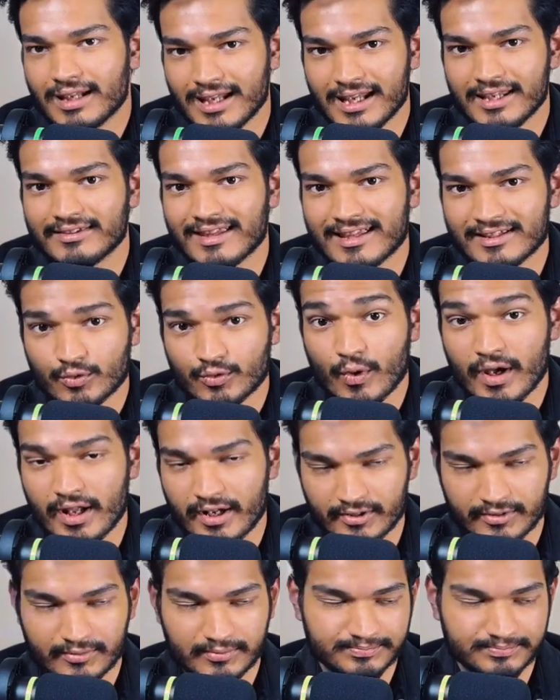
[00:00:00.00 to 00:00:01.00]
is as a
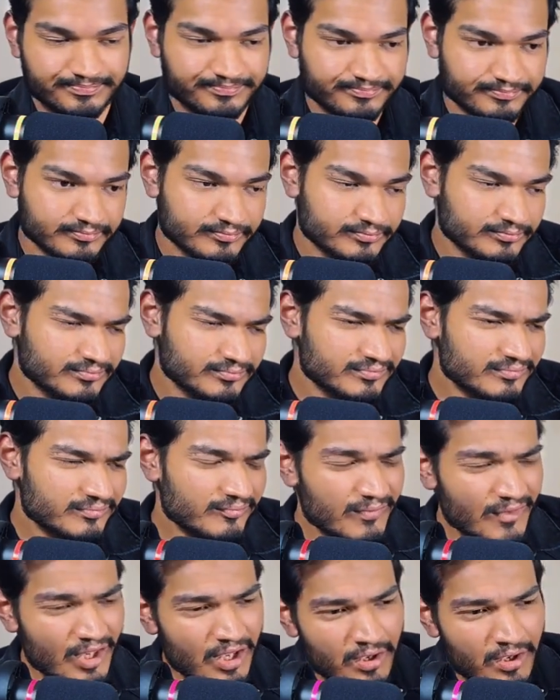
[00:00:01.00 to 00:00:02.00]
virus.
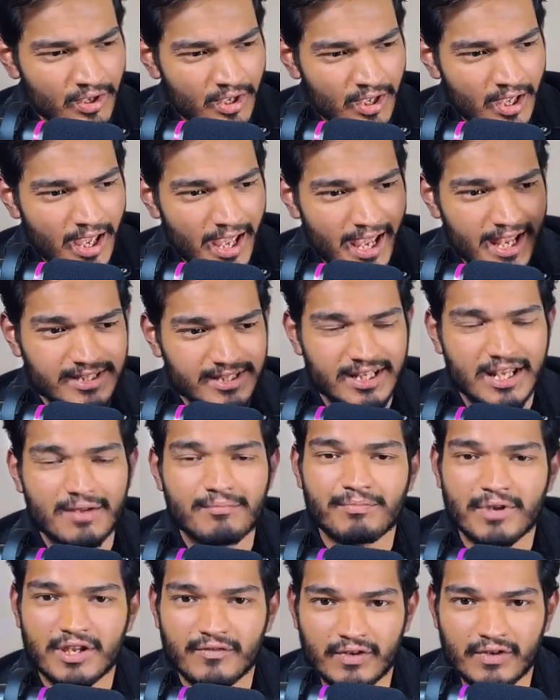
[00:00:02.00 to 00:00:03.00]

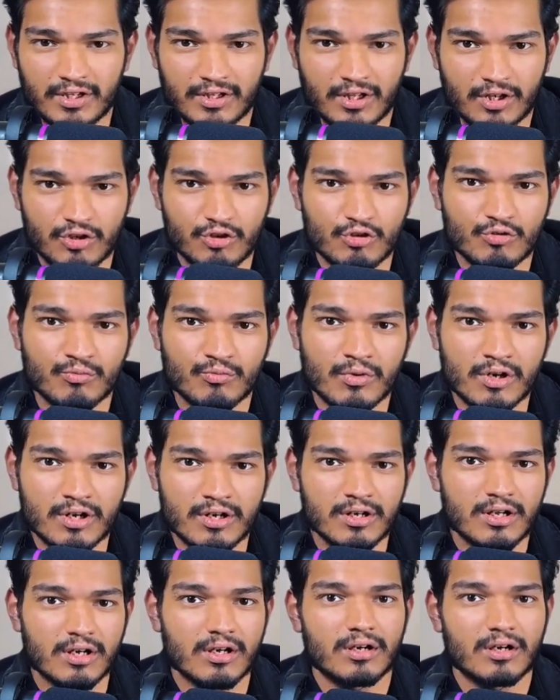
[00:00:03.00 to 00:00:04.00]
HMPV, the
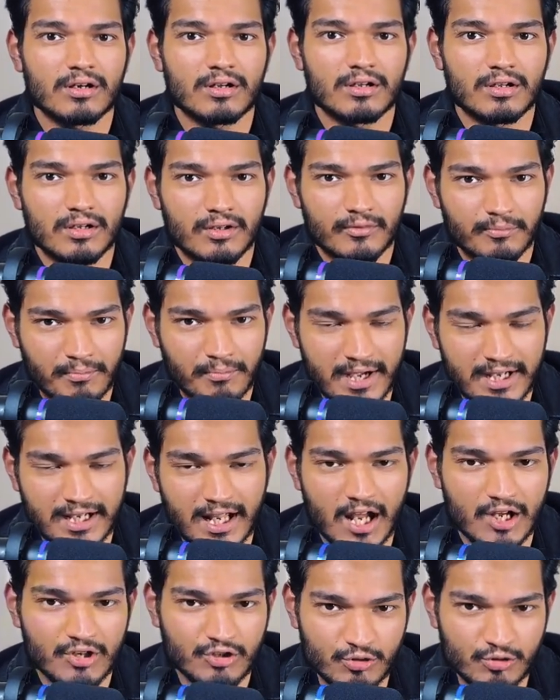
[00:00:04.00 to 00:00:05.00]
Human
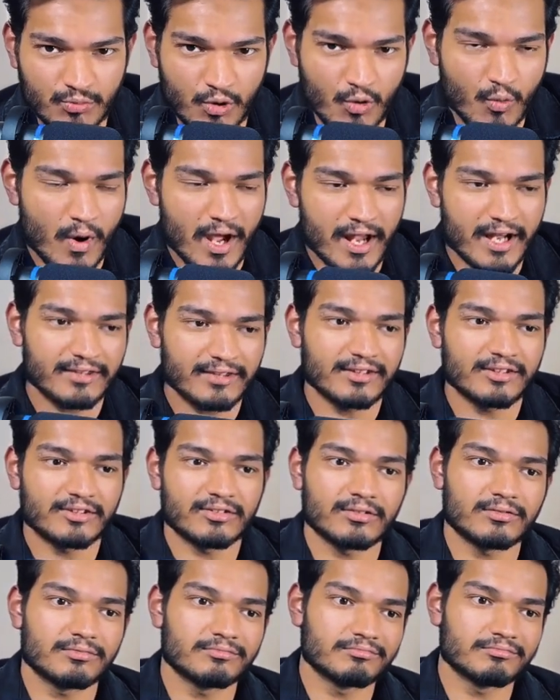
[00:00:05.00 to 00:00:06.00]
Metapneumovirus,
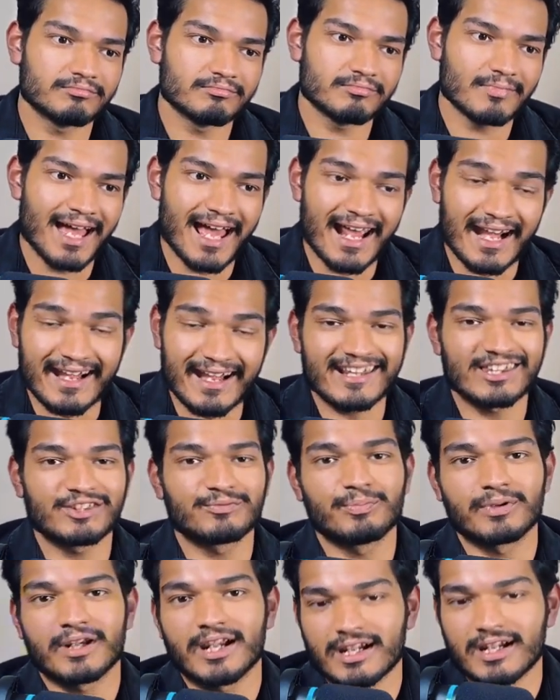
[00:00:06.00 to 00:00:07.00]
is a
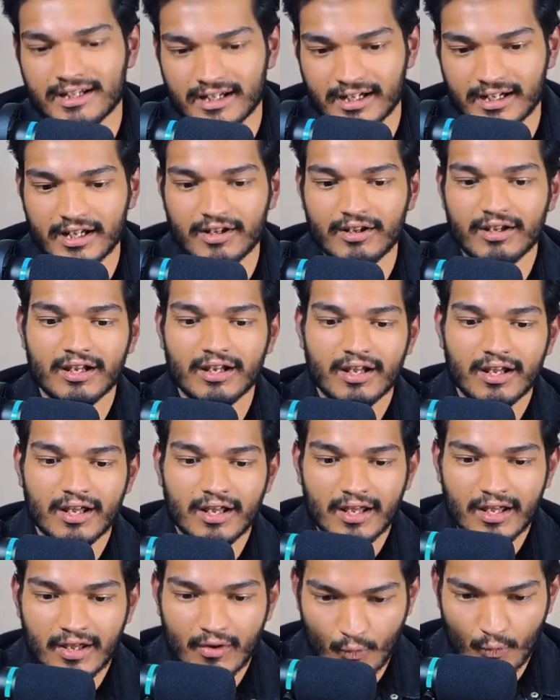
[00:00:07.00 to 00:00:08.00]
respiratory
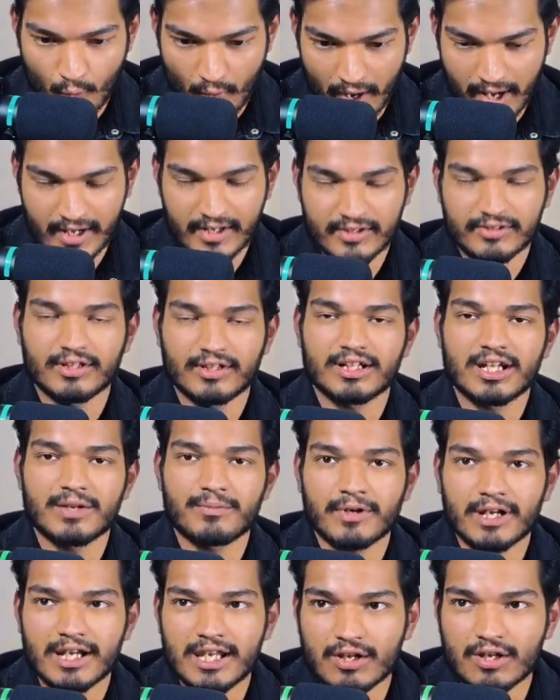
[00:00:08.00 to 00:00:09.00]
virus that
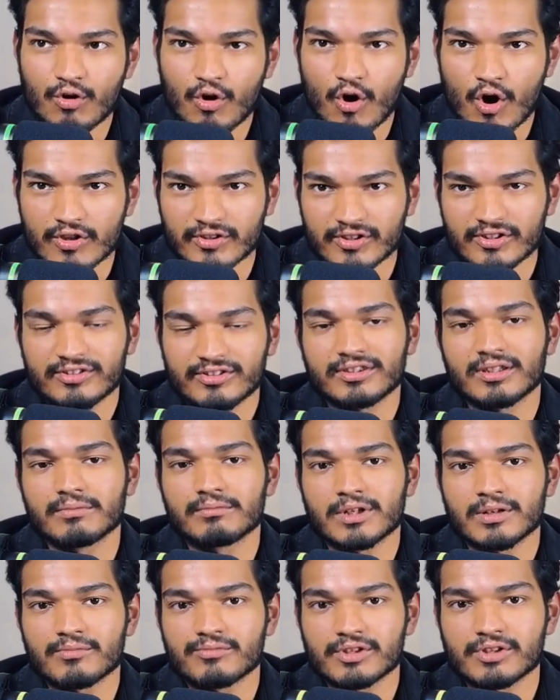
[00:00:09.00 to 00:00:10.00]
typically causes
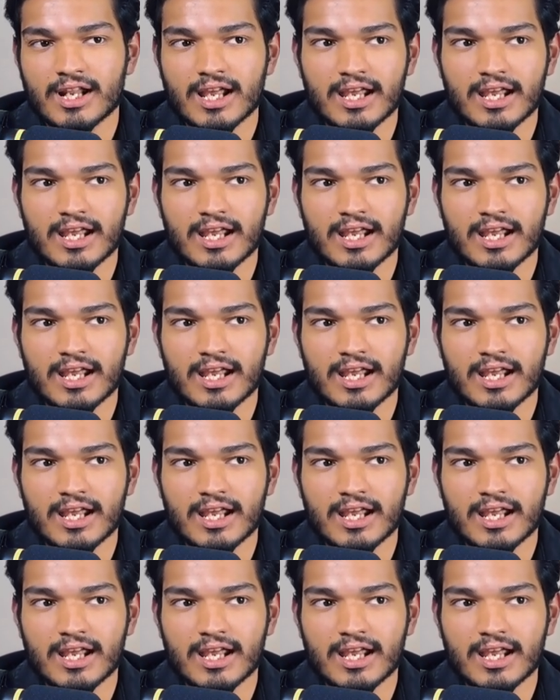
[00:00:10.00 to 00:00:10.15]
symptoms